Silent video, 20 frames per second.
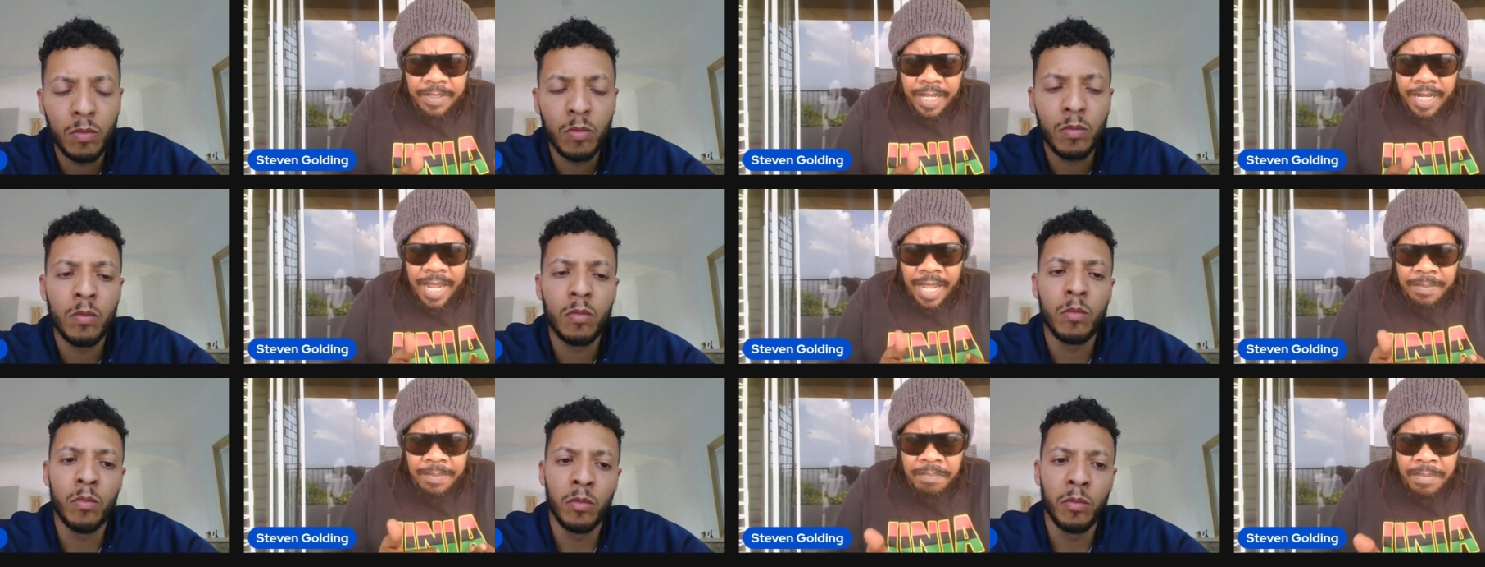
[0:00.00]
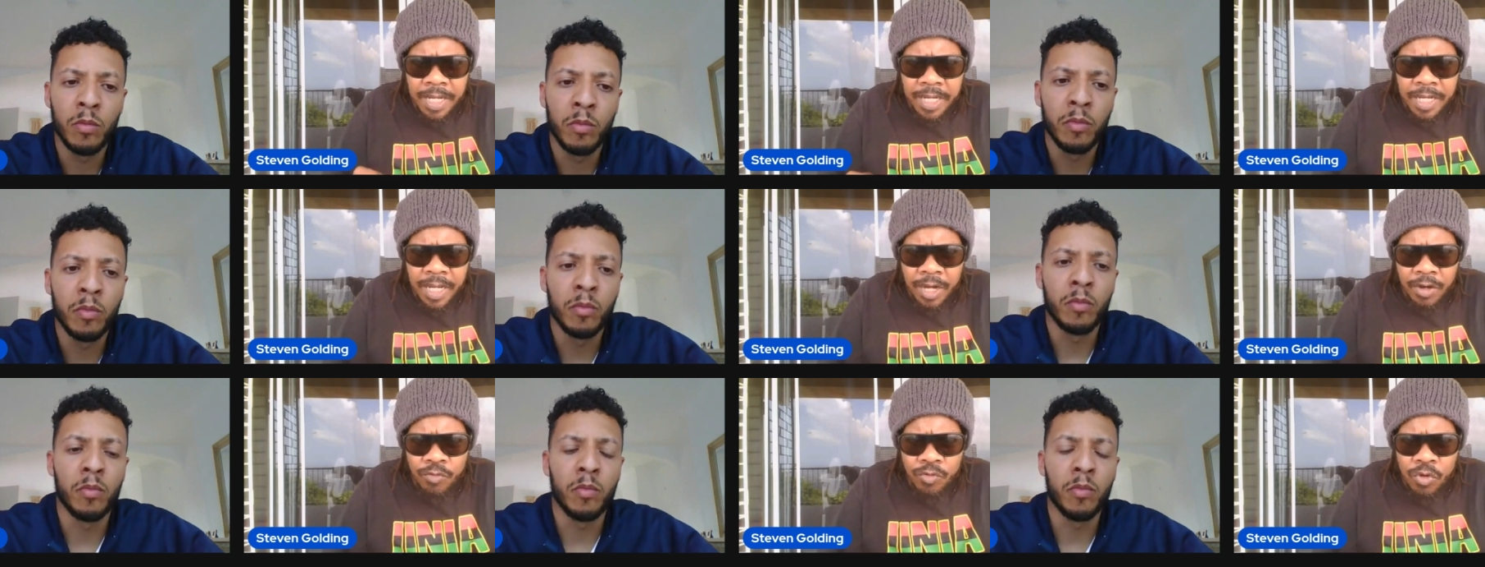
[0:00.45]
Speaker 1: and admit
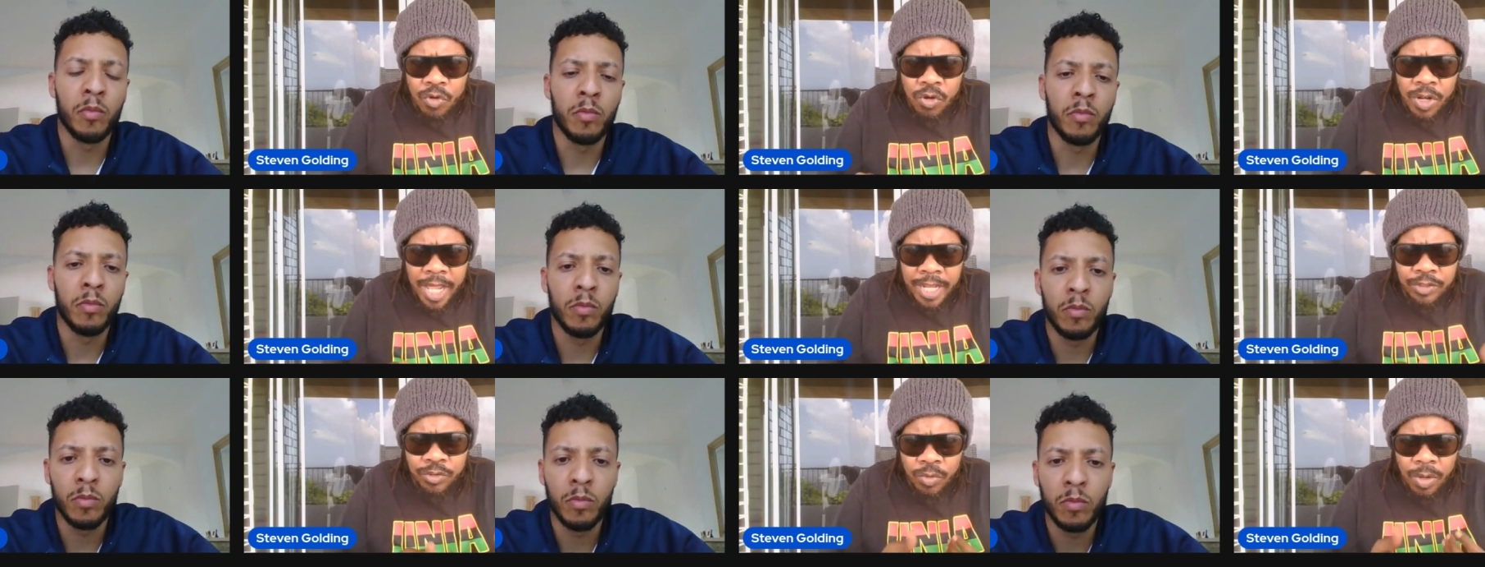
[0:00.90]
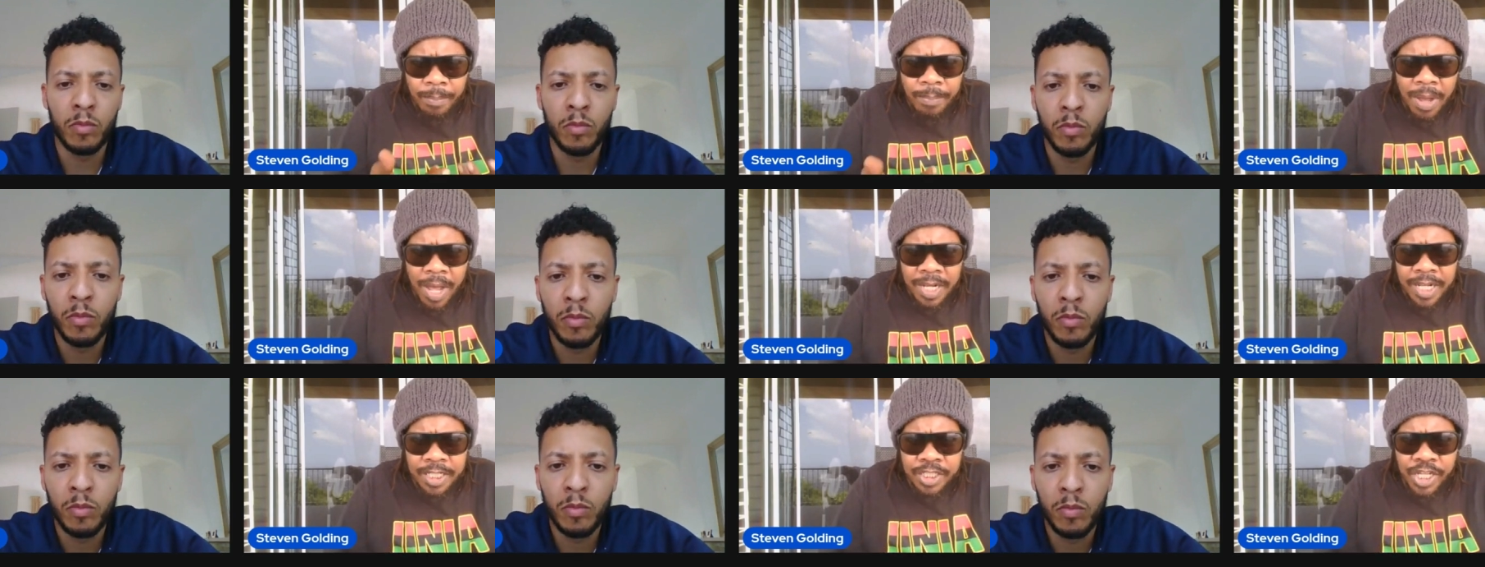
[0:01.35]
their role and to
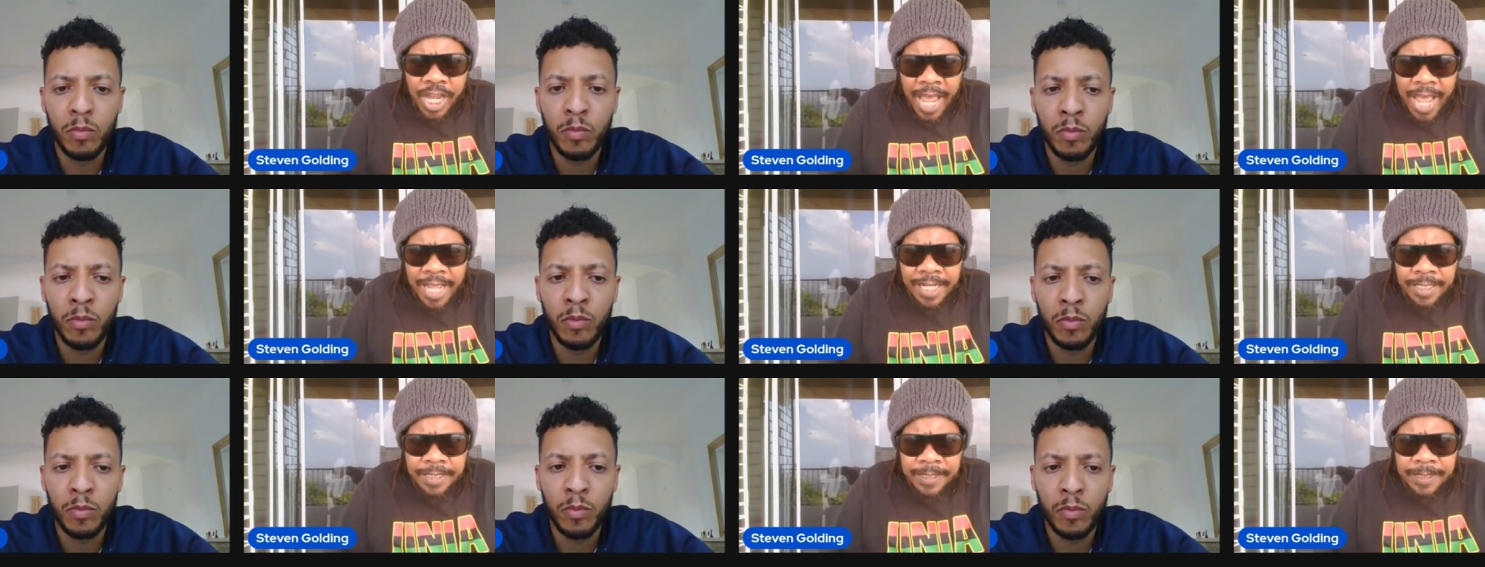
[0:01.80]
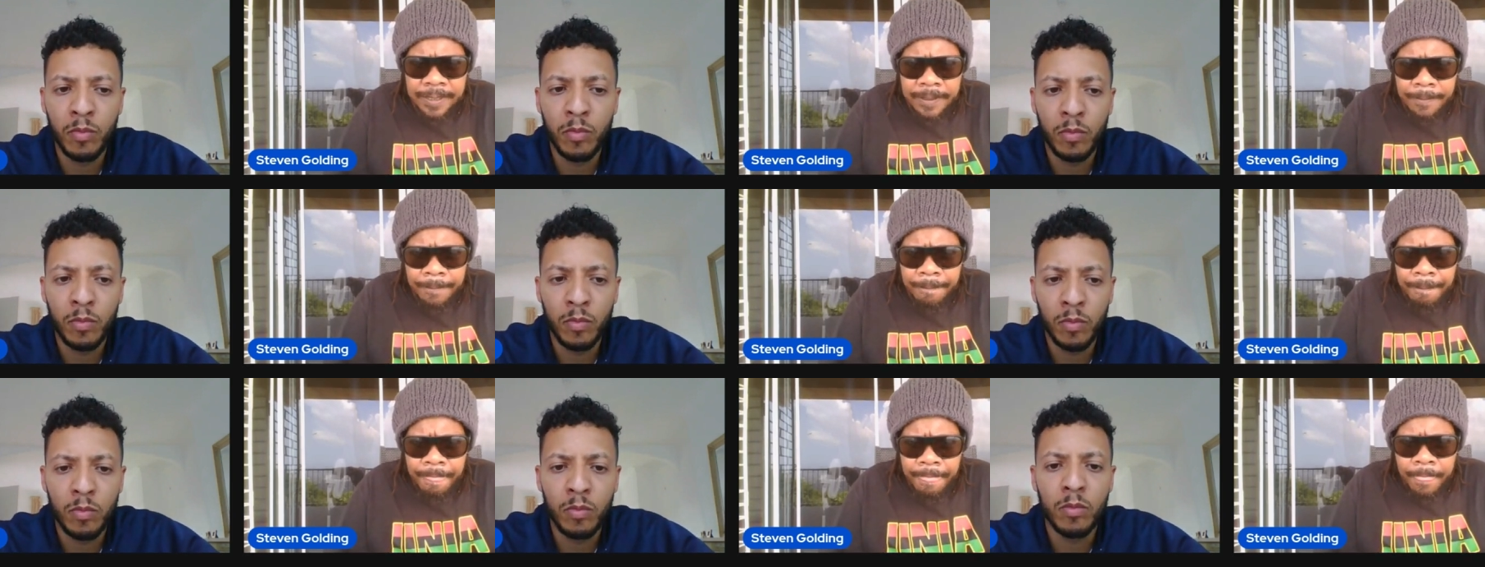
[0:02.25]
apologize.
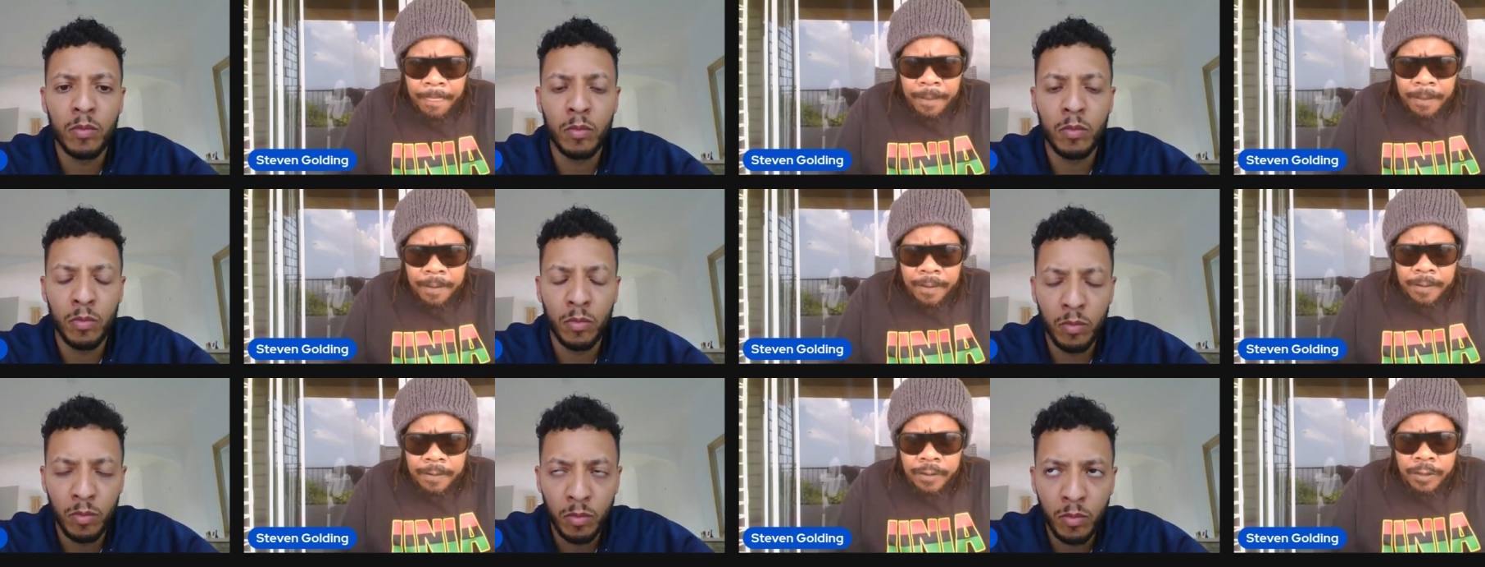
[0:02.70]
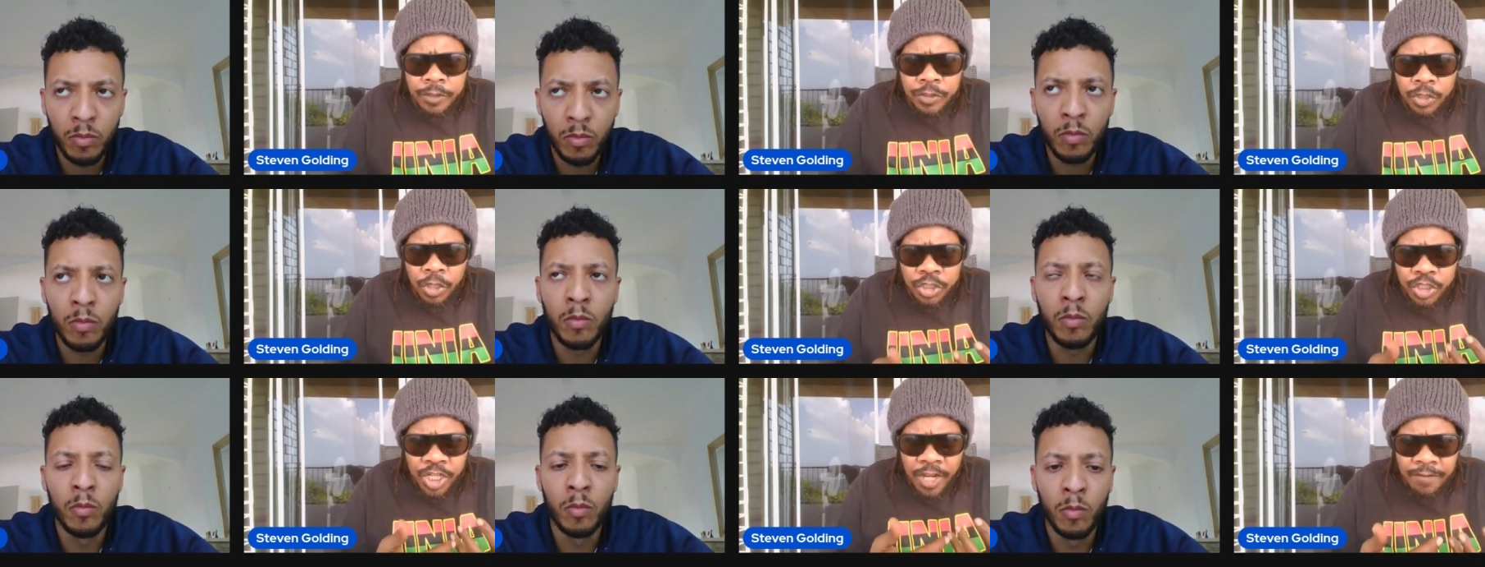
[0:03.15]
The
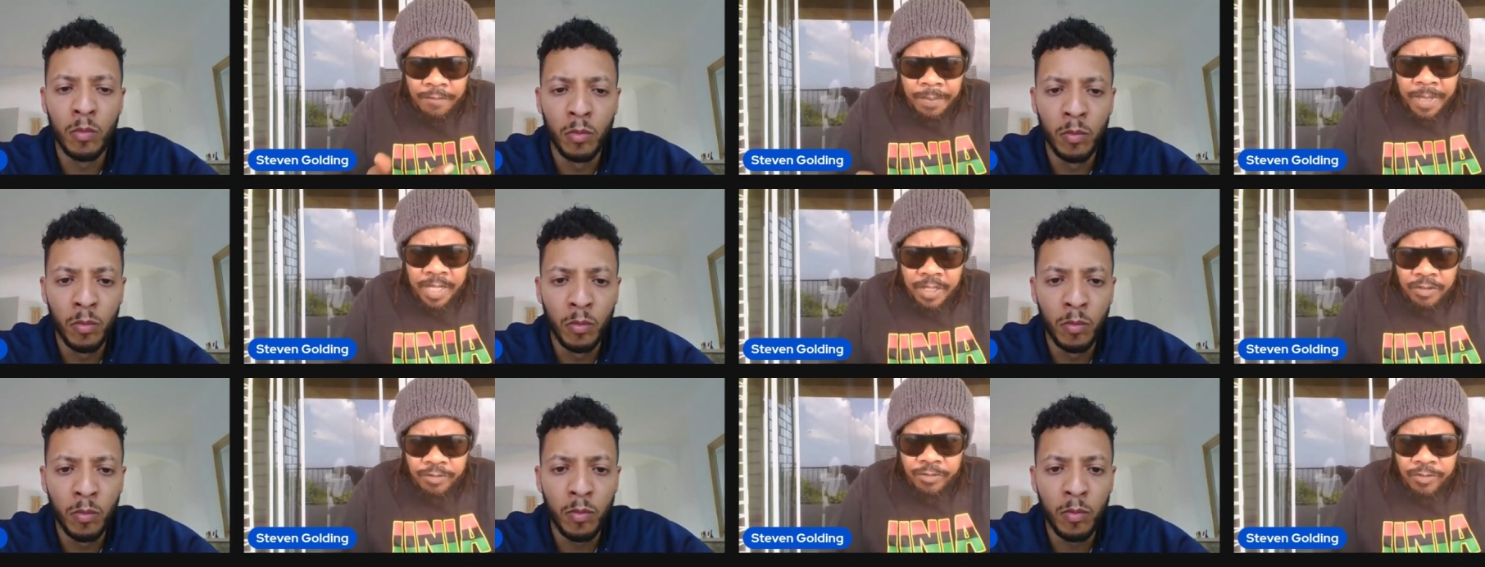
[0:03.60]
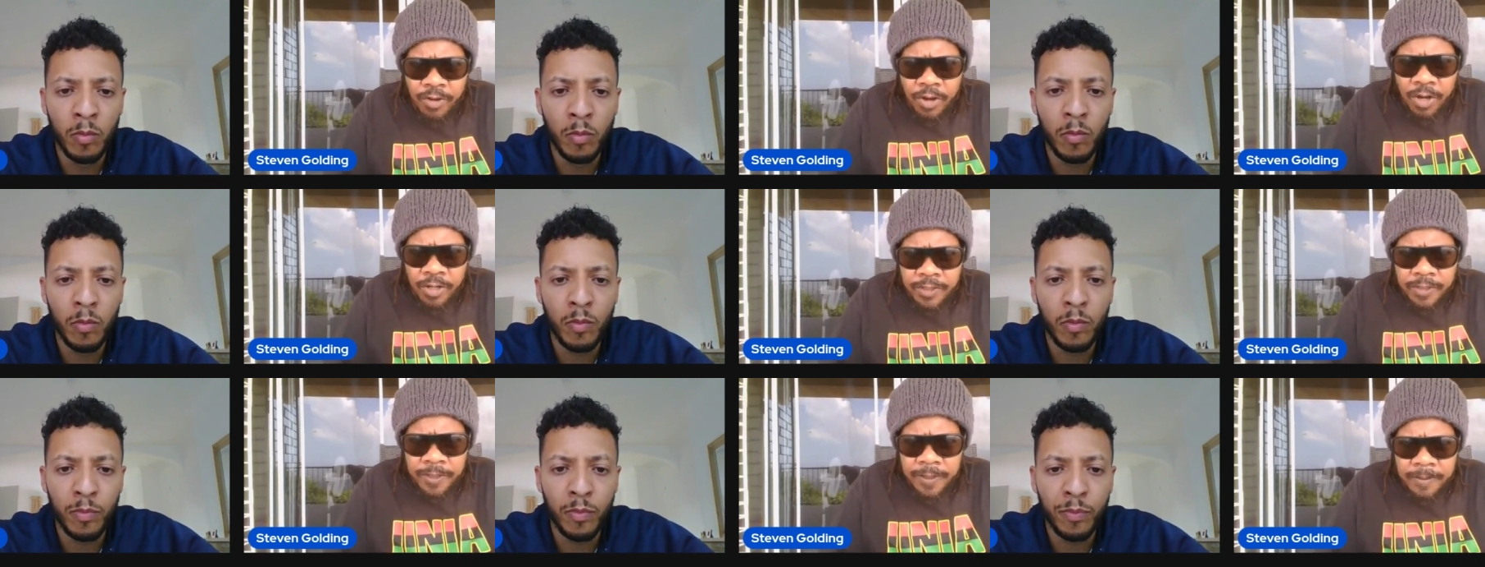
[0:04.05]
Dutch have been the
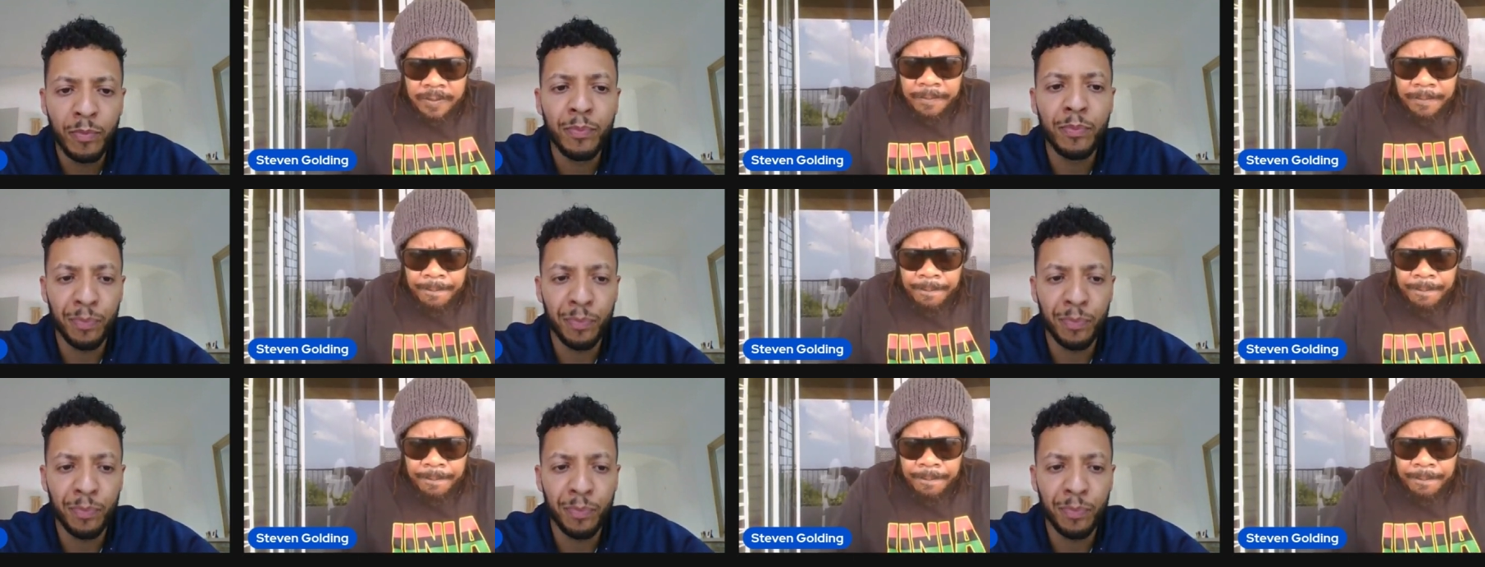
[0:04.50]
first.